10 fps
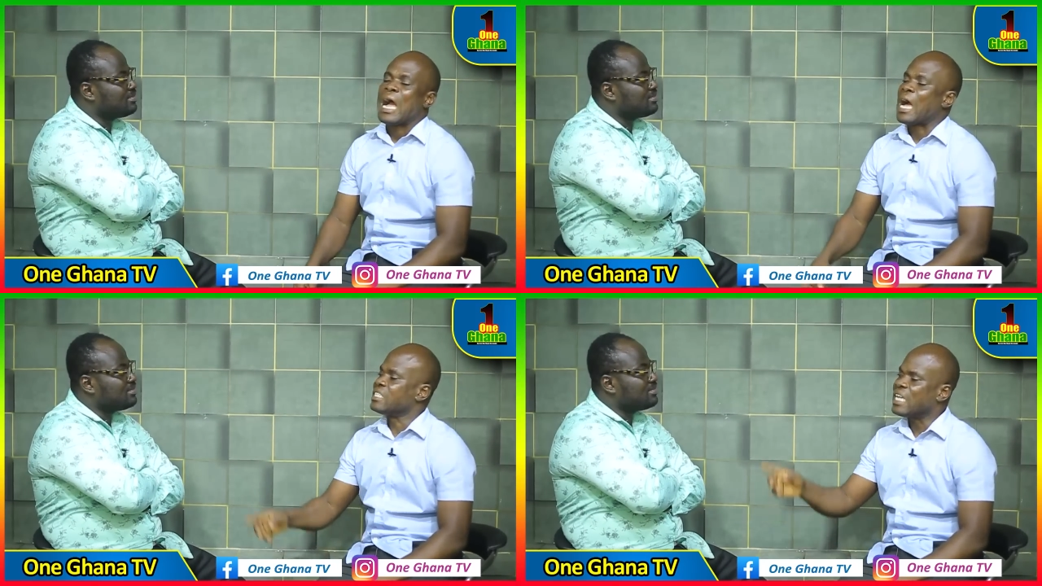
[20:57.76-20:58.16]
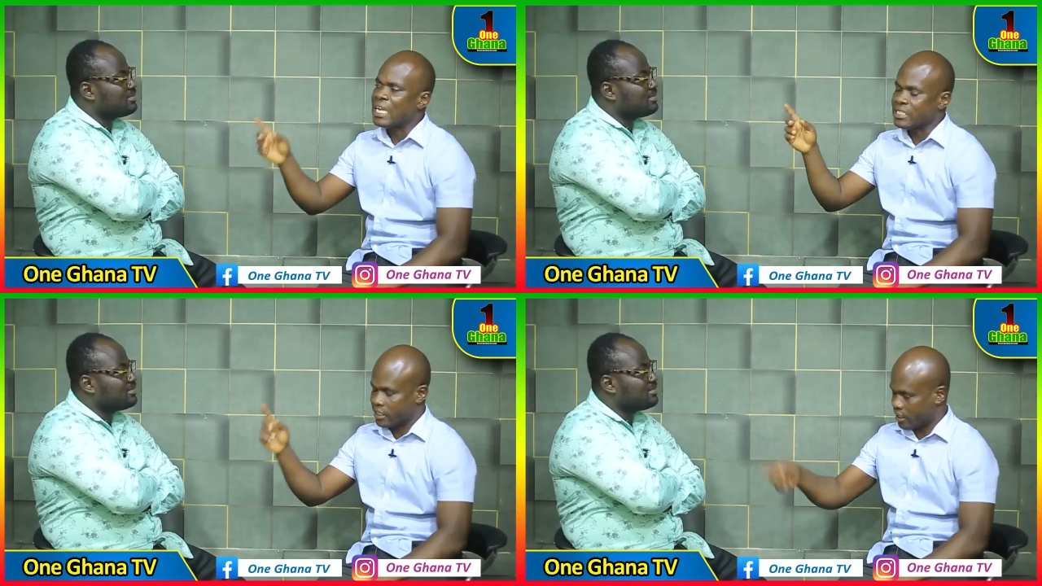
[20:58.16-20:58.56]

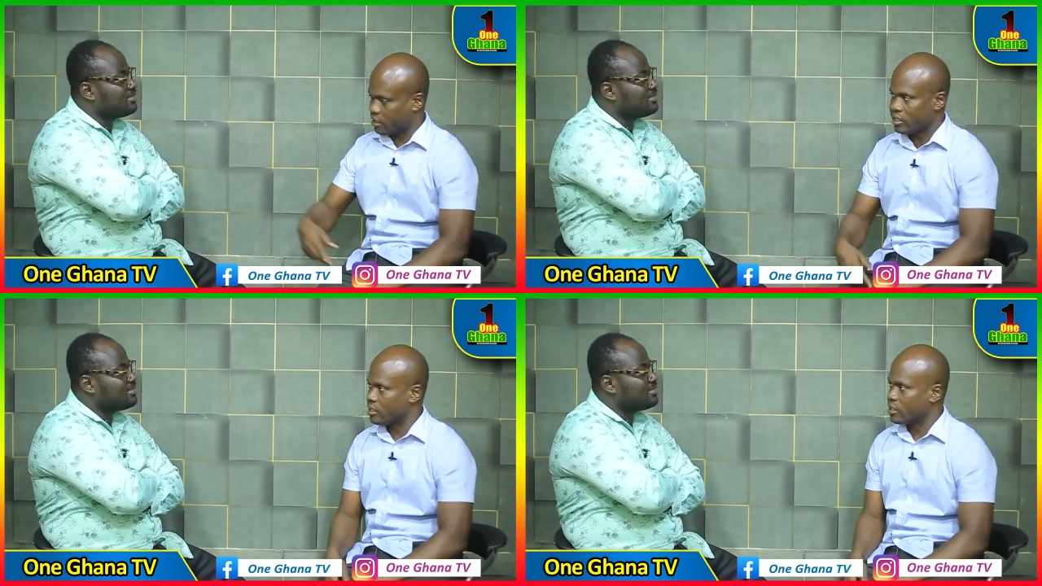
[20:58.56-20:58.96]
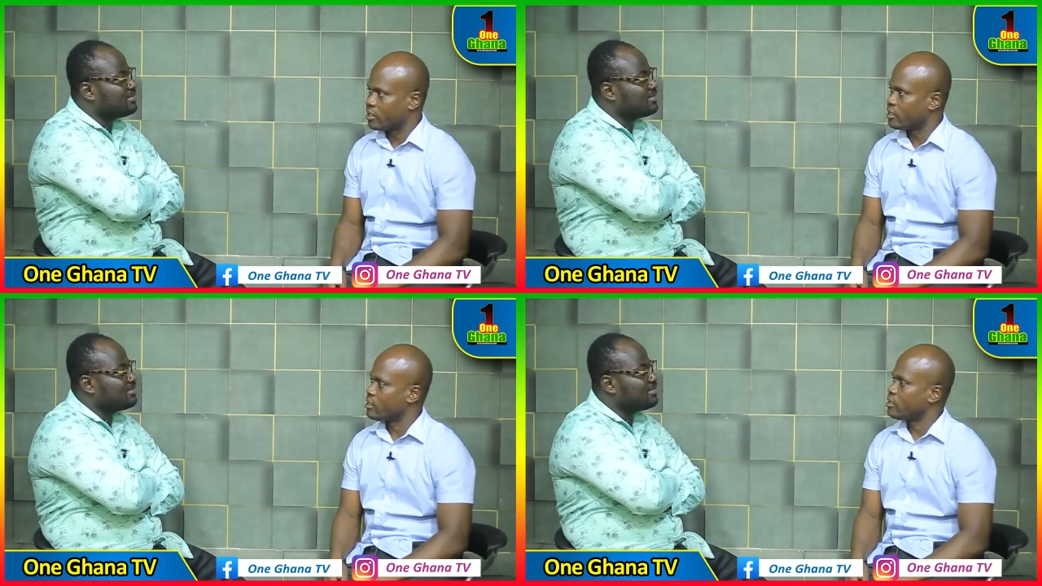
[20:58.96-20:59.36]
Speaker 1: Adiante.
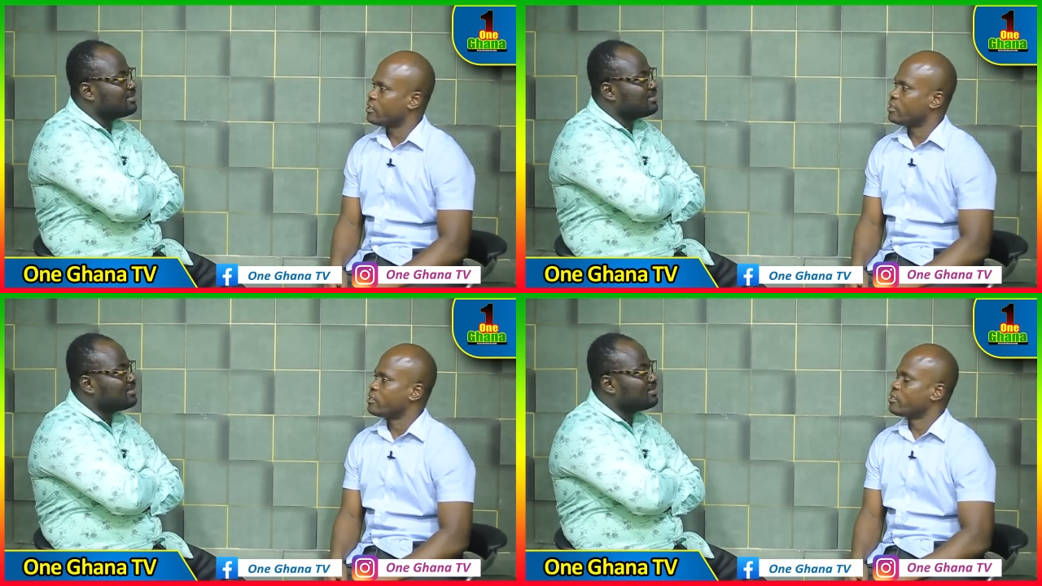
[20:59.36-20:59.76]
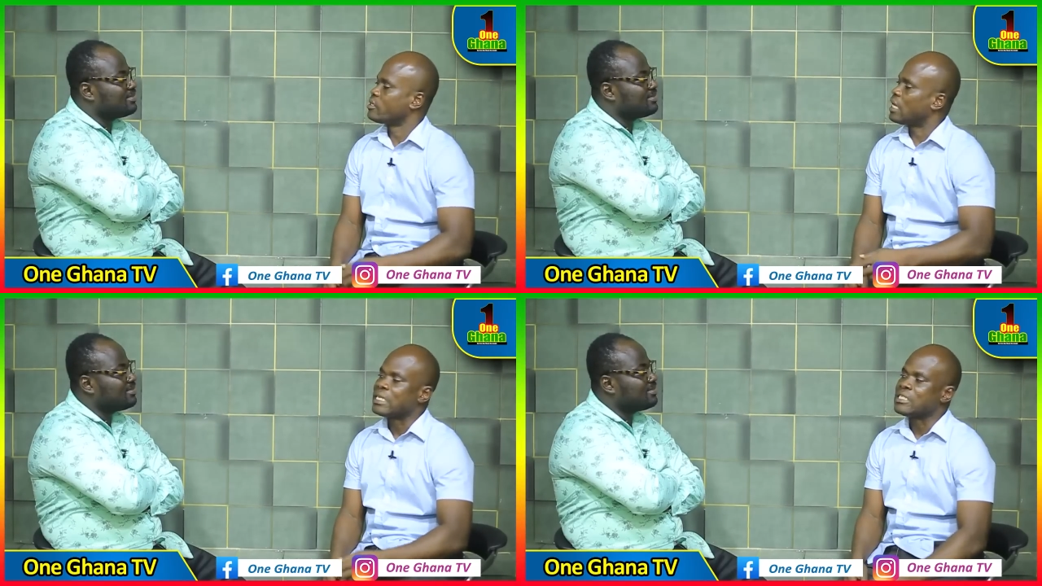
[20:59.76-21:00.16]

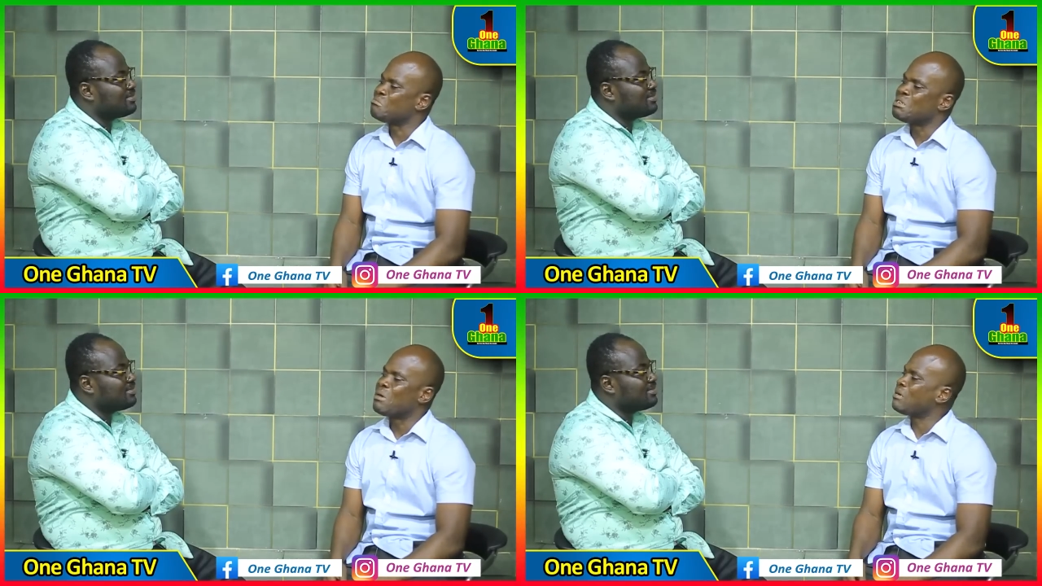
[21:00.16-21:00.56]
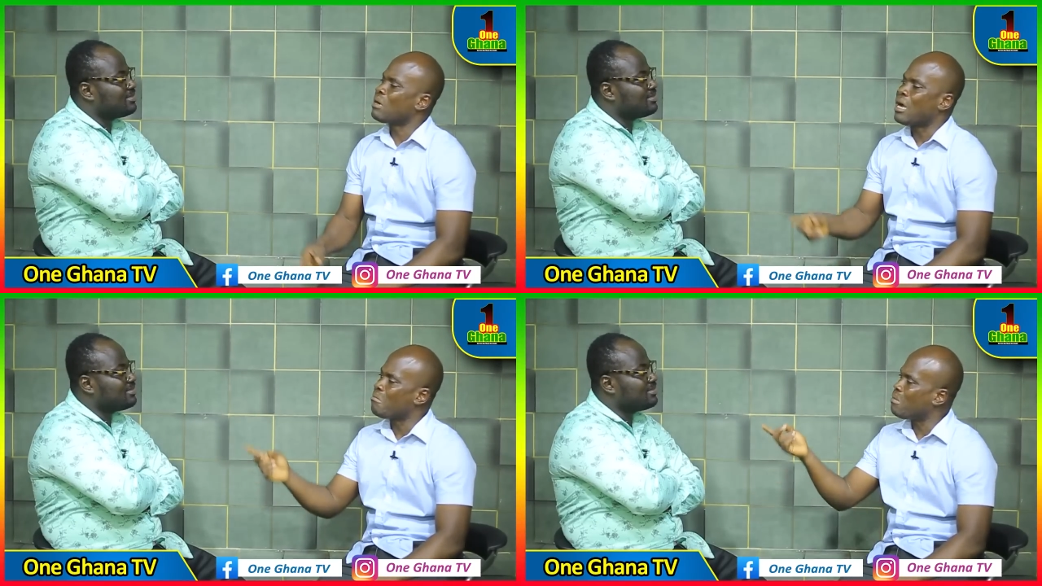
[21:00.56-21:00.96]
I may
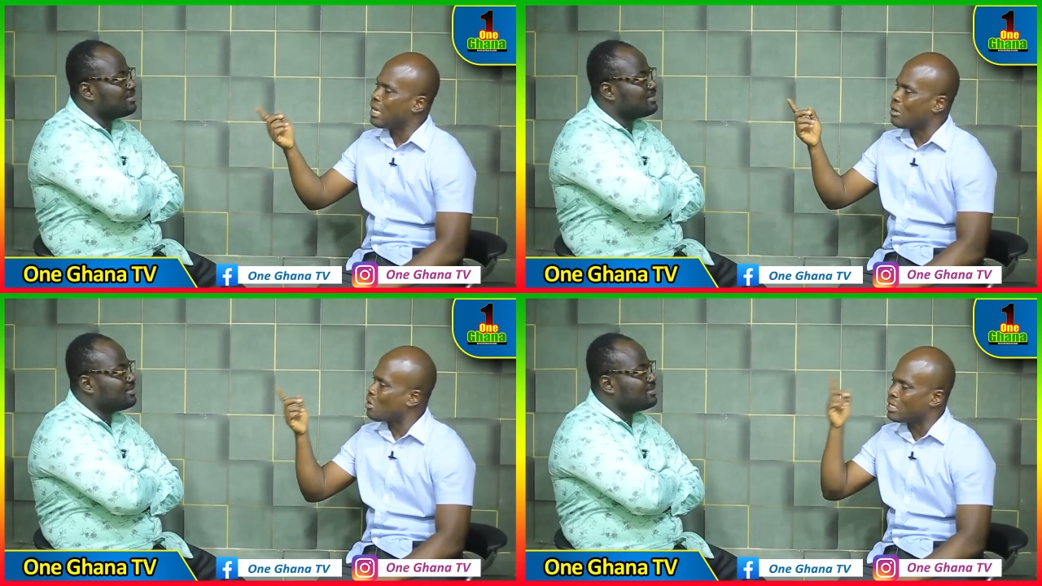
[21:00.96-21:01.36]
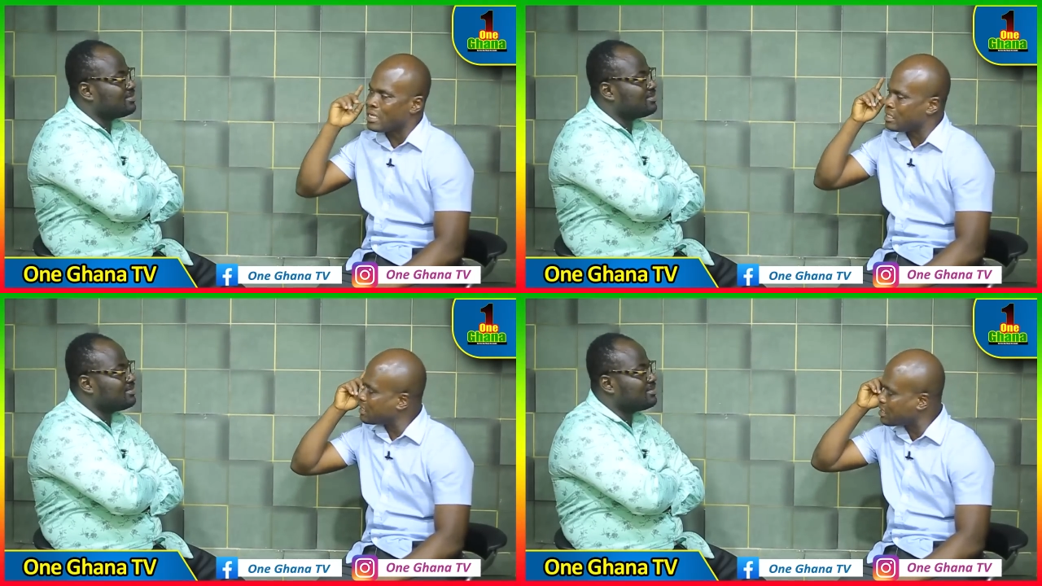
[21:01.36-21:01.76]
mamma or
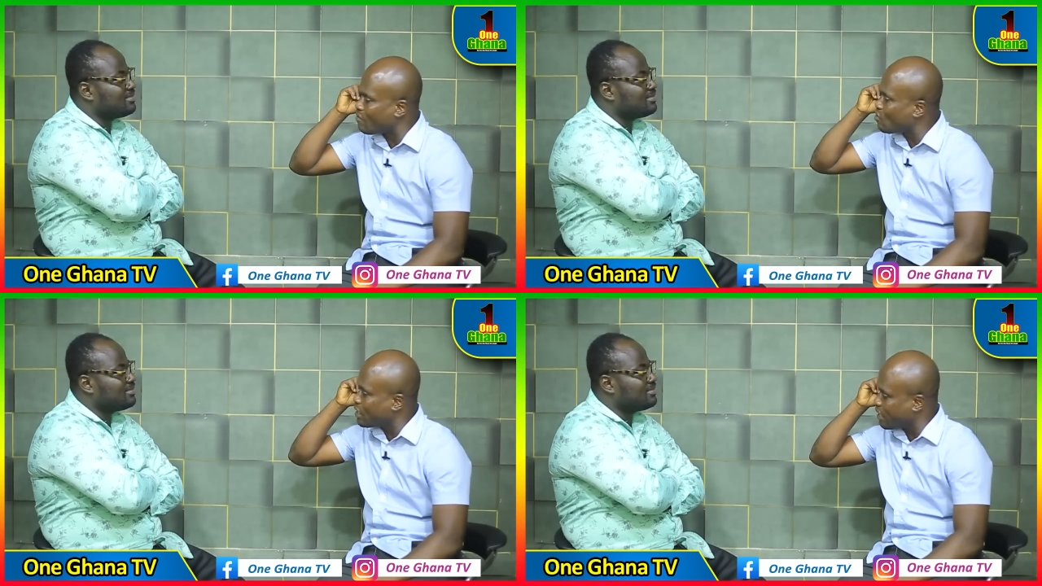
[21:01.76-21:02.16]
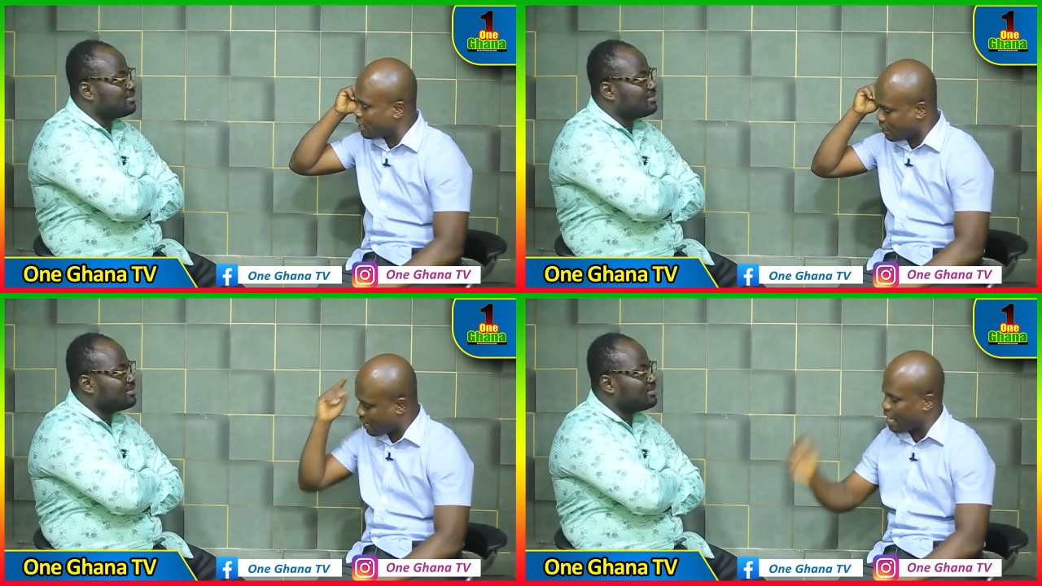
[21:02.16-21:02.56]
I did Samuel
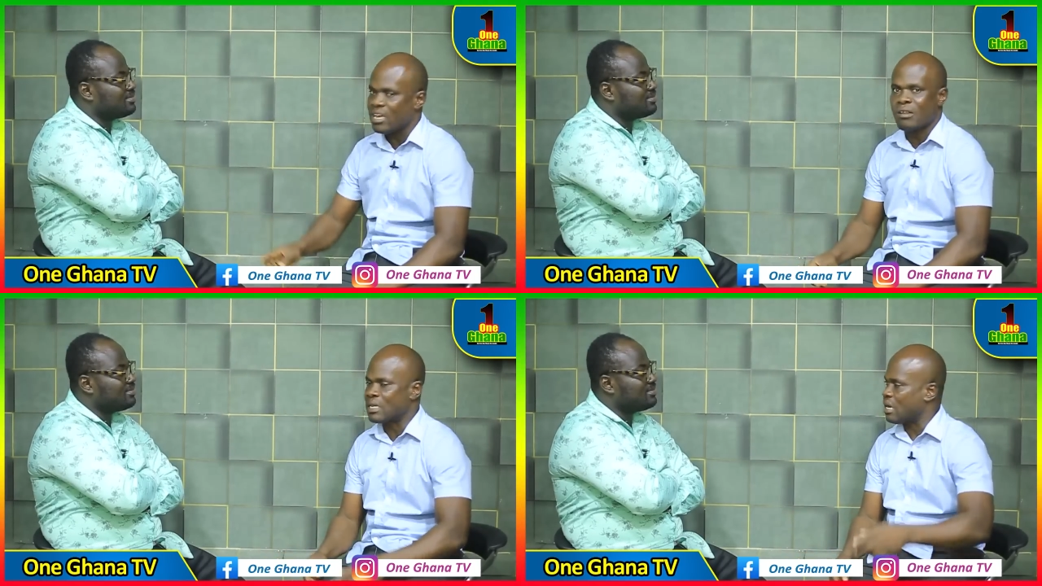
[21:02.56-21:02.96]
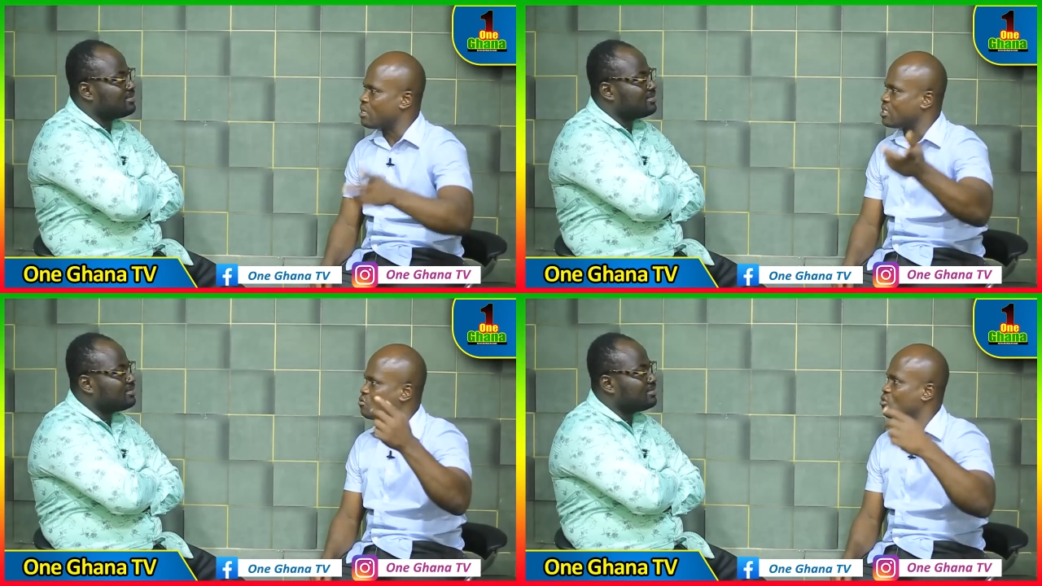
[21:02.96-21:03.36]
Cat and they come the same